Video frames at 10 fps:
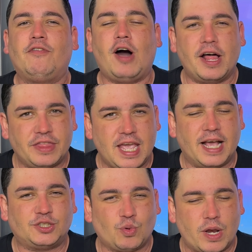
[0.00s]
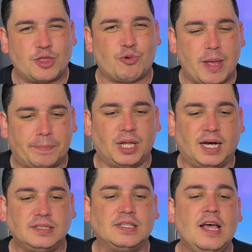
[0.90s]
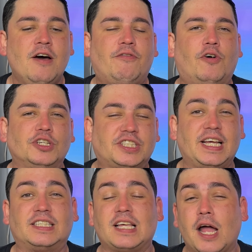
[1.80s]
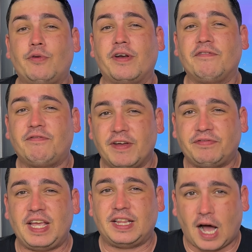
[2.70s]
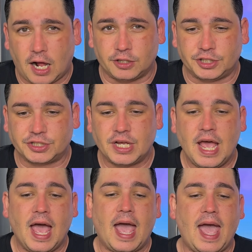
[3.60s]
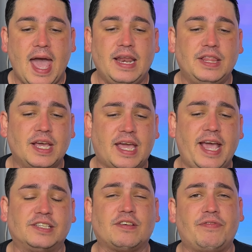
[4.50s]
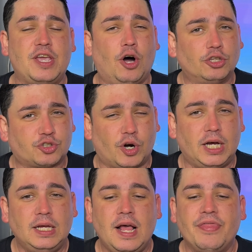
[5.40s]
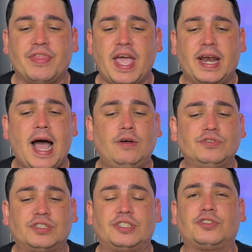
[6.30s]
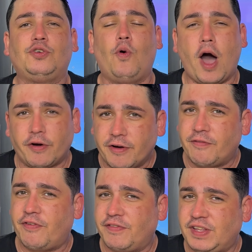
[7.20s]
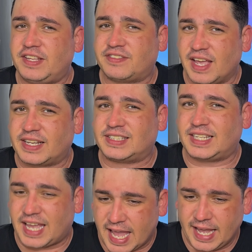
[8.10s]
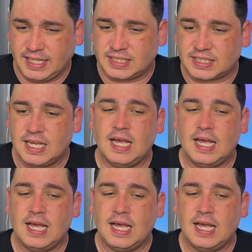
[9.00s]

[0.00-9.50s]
on the S23 Plus for $650. And in the case of the Ultra, they announced 256 gigs,